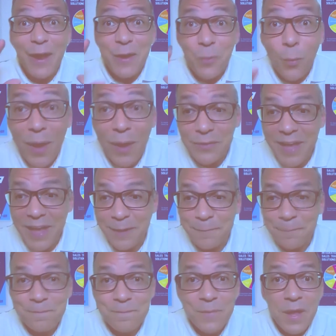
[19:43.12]
Well done.
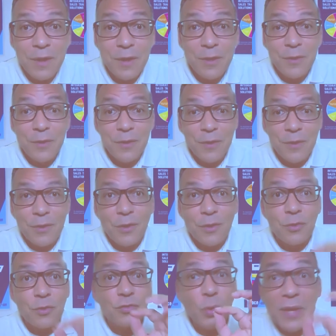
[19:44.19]

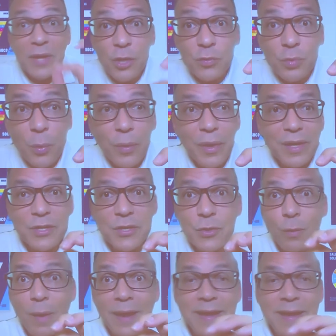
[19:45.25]
So here's what we're going to do
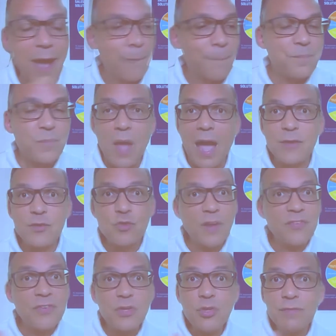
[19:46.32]
right now. I
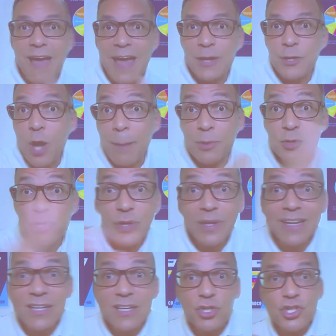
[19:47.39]
trust that you've had an
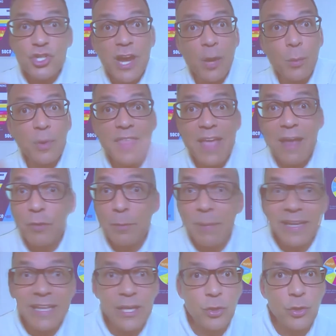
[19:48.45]
opportunity to share with
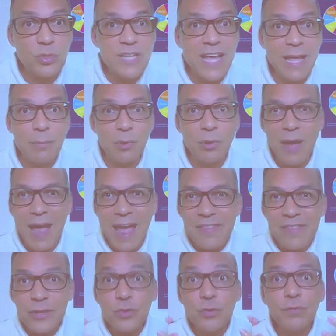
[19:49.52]
everybody at your table and
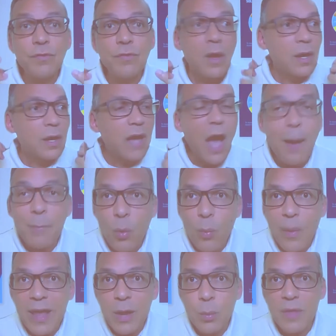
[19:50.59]
that you've come
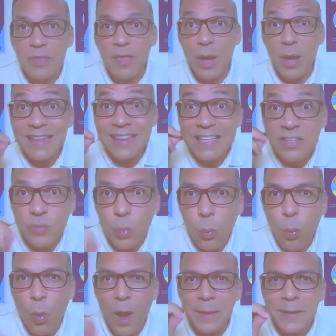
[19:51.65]
away with at least
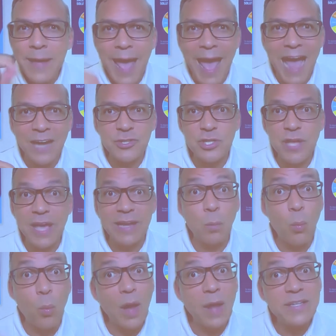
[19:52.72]
one action item,
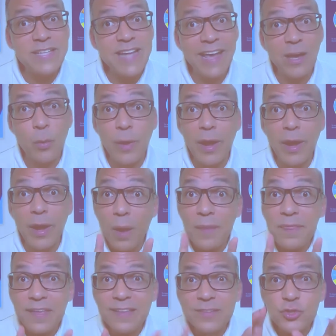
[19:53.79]
one takeaway, one
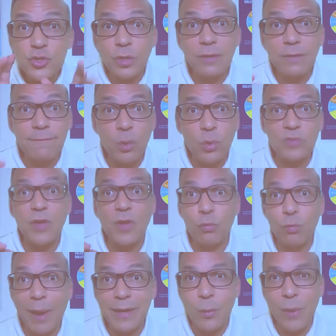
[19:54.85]
thing that you're going to focus on
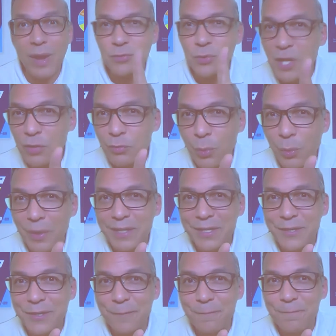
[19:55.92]
right away. So here's what we're going to
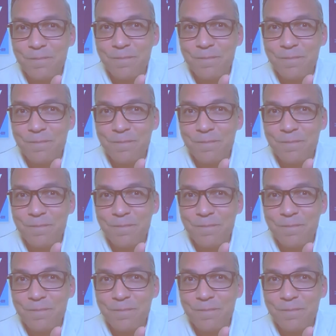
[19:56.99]
do.